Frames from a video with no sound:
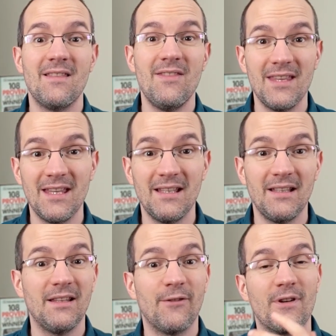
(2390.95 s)
need
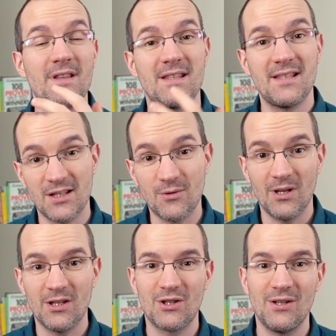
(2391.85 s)
in different
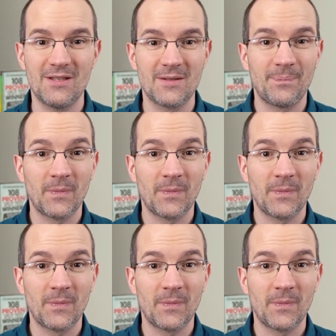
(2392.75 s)
situations,